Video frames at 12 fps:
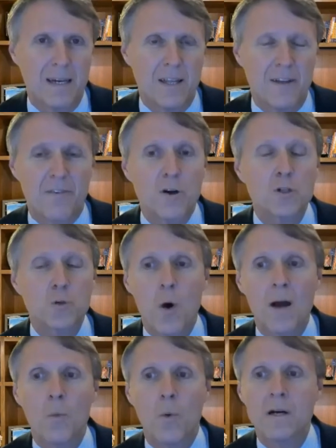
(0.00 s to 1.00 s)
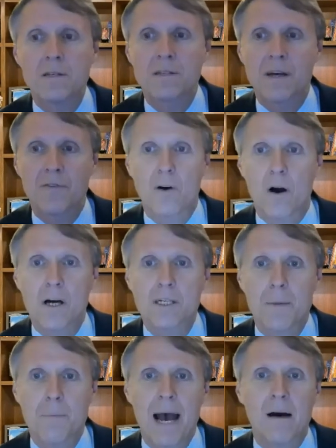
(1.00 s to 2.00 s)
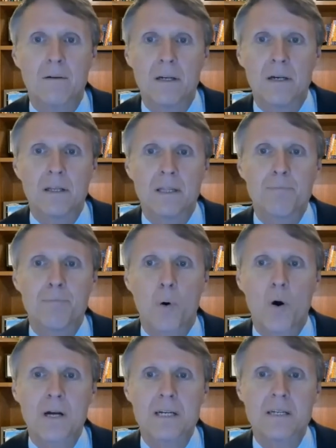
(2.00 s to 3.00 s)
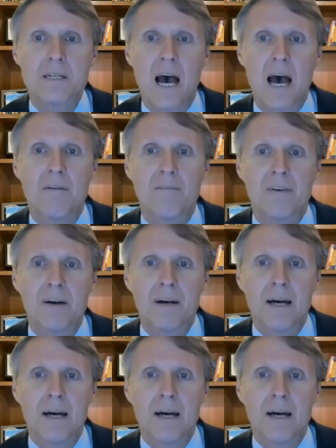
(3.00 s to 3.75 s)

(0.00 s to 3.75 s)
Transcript: The first one was, of course, about importance of,